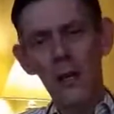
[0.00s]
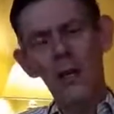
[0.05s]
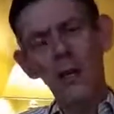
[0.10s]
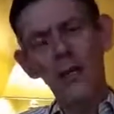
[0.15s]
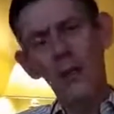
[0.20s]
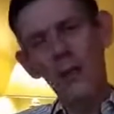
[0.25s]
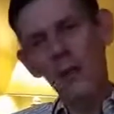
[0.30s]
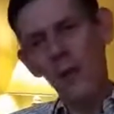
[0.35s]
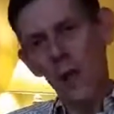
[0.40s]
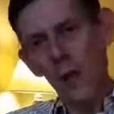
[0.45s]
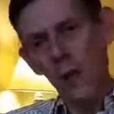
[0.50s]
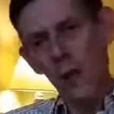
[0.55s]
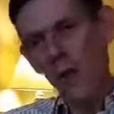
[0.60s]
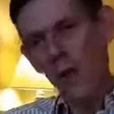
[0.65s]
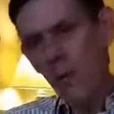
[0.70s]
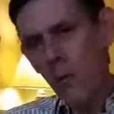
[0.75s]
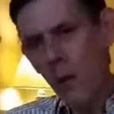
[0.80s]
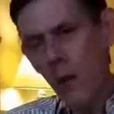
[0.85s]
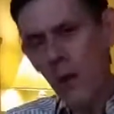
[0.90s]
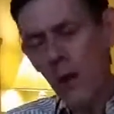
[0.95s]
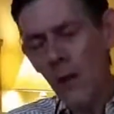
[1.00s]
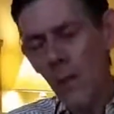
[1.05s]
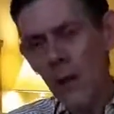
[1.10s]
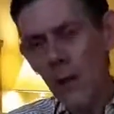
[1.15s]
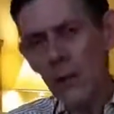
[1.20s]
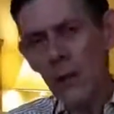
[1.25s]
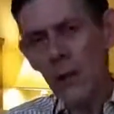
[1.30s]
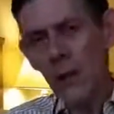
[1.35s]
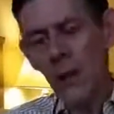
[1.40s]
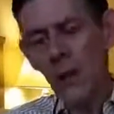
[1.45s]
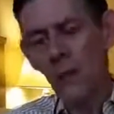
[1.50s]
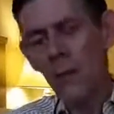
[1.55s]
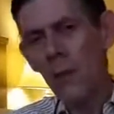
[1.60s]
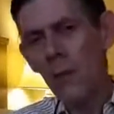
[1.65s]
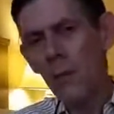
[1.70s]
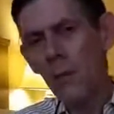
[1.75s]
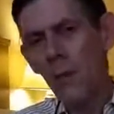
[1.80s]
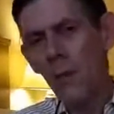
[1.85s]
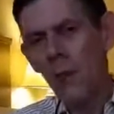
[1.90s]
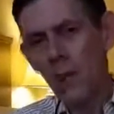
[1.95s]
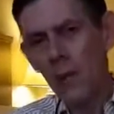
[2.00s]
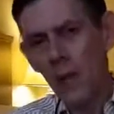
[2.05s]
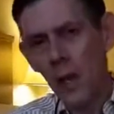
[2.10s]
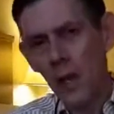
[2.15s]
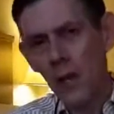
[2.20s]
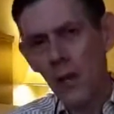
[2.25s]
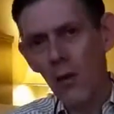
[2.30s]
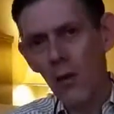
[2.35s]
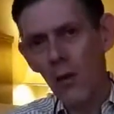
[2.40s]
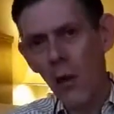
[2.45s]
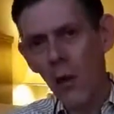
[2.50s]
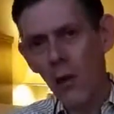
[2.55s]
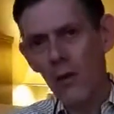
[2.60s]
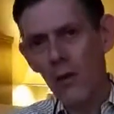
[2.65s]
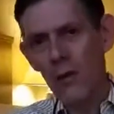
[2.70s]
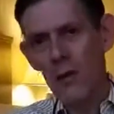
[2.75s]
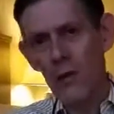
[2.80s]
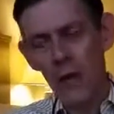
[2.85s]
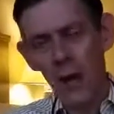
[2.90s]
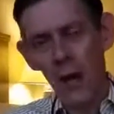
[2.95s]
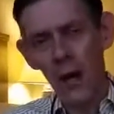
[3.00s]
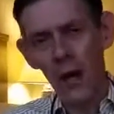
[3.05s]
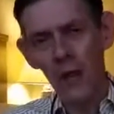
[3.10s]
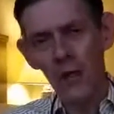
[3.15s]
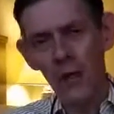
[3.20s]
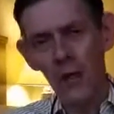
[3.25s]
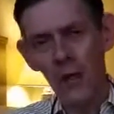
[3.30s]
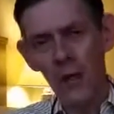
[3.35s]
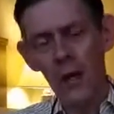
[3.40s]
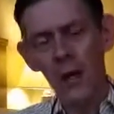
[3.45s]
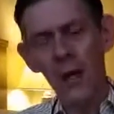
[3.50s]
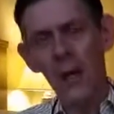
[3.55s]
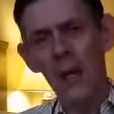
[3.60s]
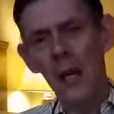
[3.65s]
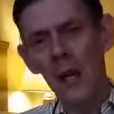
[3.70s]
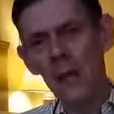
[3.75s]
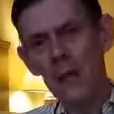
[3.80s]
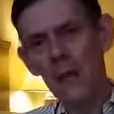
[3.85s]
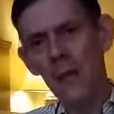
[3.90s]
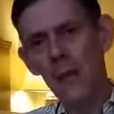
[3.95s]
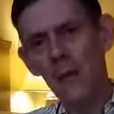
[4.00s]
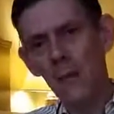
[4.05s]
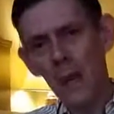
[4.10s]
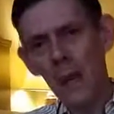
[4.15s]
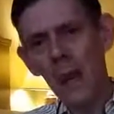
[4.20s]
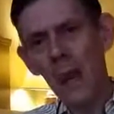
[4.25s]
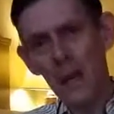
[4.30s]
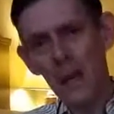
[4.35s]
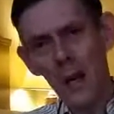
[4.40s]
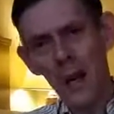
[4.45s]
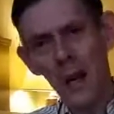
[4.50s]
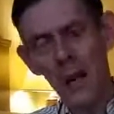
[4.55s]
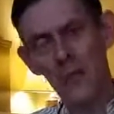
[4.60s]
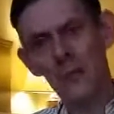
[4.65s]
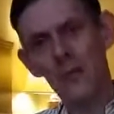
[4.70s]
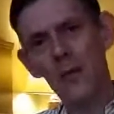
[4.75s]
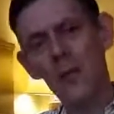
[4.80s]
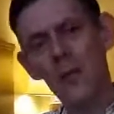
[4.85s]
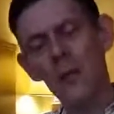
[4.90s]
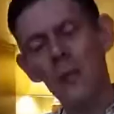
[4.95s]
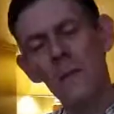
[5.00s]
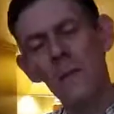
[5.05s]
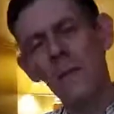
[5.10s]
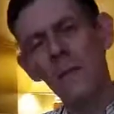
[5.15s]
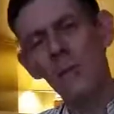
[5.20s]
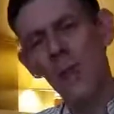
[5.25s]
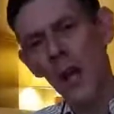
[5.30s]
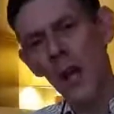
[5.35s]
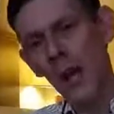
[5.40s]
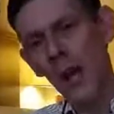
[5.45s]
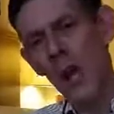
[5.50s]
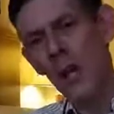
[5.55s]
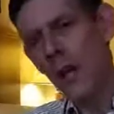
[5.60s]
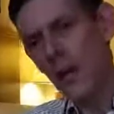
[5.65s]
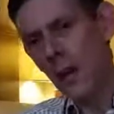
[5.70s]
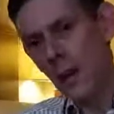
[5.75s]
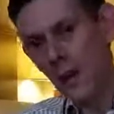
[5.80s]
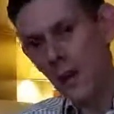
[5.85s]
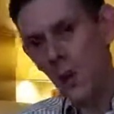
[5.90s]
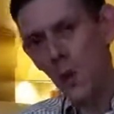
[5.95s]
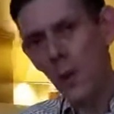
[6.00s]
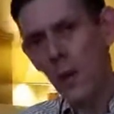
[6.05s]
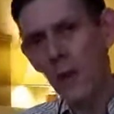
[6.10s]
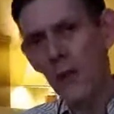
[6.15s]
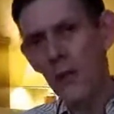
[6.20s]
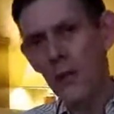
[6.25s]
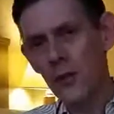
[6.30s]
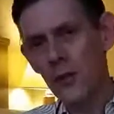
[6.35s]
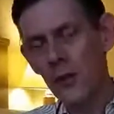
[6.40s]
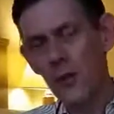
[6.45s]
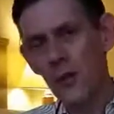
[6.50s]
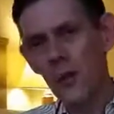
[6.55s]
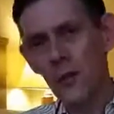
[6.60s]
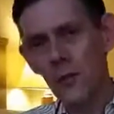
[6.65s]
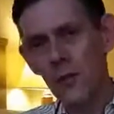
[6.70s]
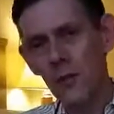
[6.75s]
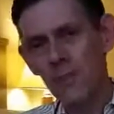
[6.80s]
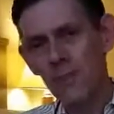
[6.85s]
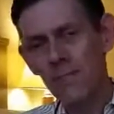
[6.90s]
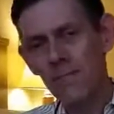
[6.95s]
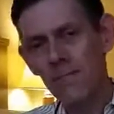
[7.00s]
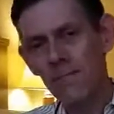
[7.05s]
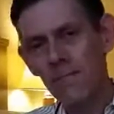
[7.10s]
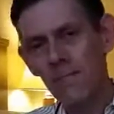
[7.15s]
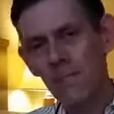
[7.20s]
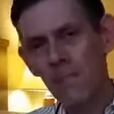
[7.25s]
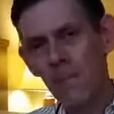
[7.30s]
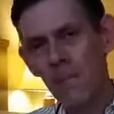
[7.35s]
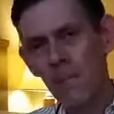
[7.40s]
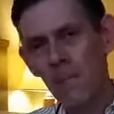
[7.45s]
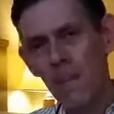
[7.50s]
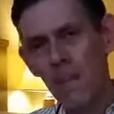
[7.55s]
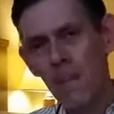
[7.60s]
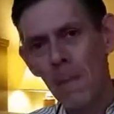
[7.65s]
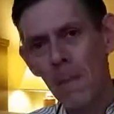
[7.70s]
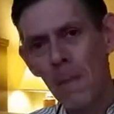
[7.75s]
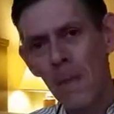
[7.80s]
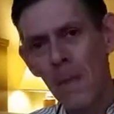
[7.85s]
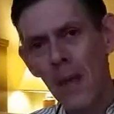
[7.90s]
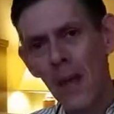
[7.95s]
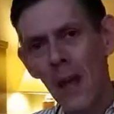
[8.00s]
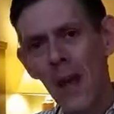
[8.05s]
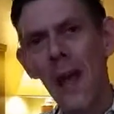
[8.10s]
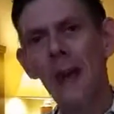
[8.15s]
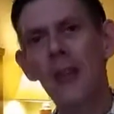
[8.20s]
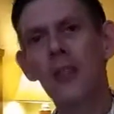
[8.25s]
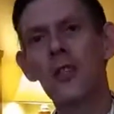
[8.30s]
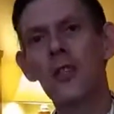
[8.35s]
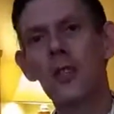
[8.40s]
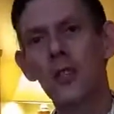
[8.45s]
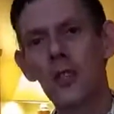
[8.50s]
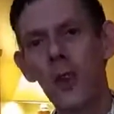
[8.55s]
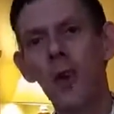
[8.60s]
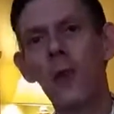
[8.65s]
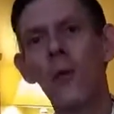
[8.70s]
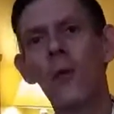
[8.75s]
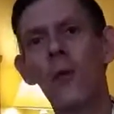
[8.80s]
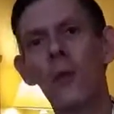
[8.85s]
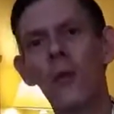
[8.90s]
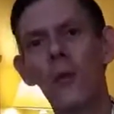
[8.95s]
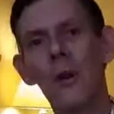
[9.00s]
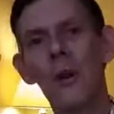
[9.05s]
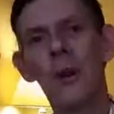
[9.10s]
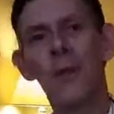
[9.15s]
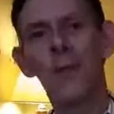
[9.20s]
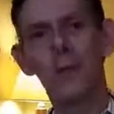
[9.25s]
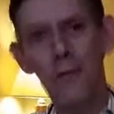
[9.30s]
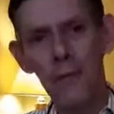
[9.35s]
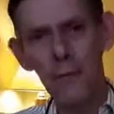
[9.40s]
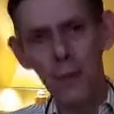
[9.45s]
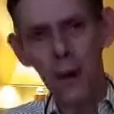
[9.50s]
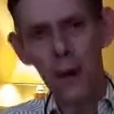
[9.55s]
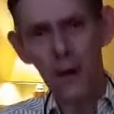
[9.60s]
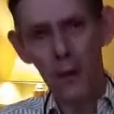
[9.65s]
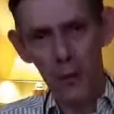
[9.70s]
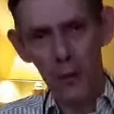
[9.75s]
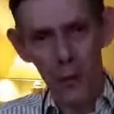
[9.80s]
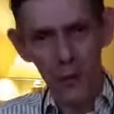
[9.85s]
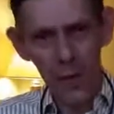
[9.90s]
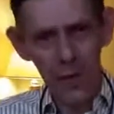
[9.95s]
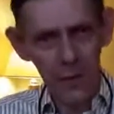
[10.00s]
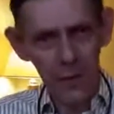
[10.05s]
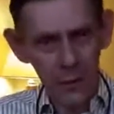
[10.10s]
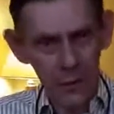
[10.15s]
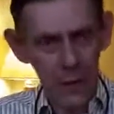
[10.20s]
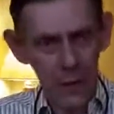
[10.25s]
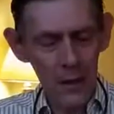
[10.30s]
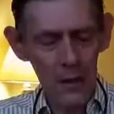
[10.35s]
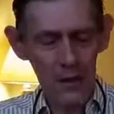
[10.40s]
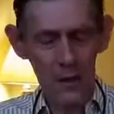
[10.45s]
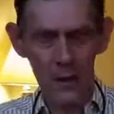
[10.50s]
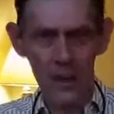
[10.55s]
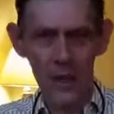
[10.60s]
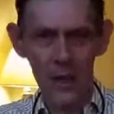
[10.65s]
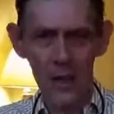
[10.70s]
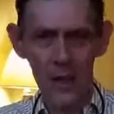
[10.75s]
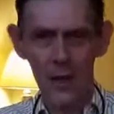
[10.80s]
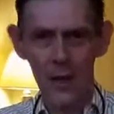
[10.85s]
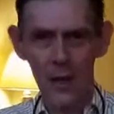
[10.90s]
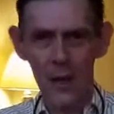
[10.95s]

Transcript: So the only way in which you can be a partaker of His life is if He comes and indwells you. And so you can feel what it feels like